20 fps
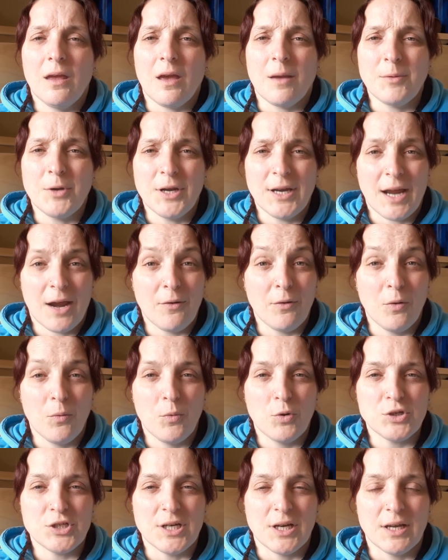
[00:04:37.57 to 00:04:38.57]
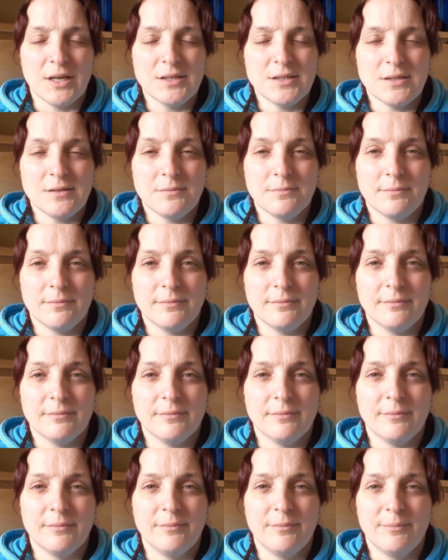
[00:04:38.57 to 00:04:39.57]
I'm going to carry on watching it
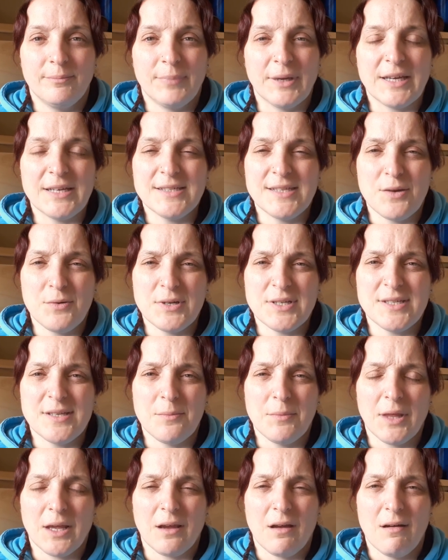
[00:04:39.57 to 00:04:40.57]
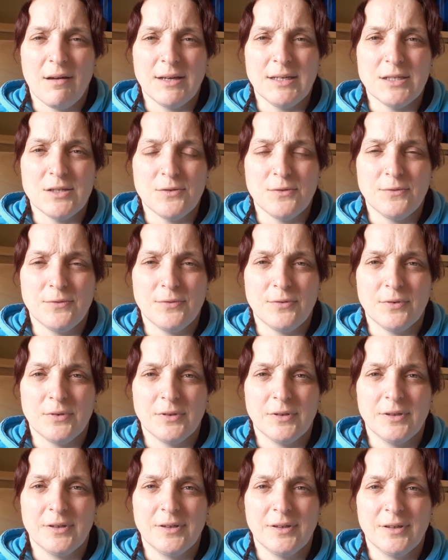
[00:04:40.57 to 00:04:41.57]
because there is something kind of
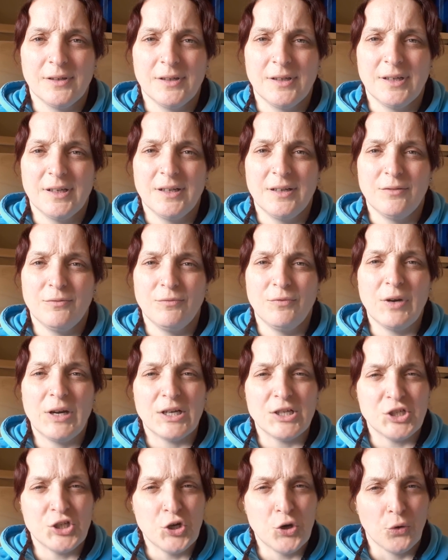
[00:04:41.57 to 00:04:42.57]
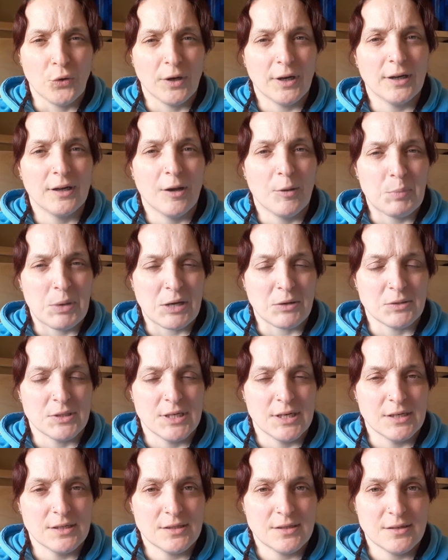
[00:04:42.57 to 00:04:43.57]
reassuring
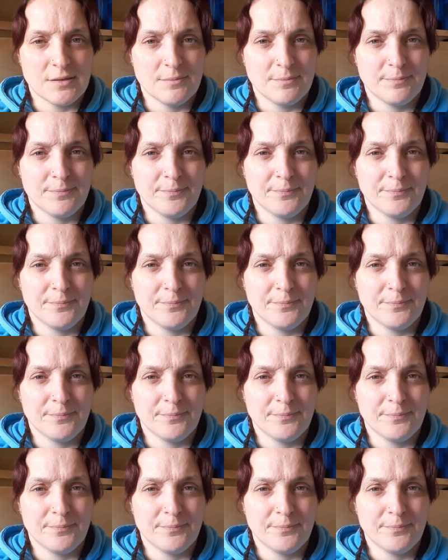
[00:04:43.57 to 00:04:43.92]
about it.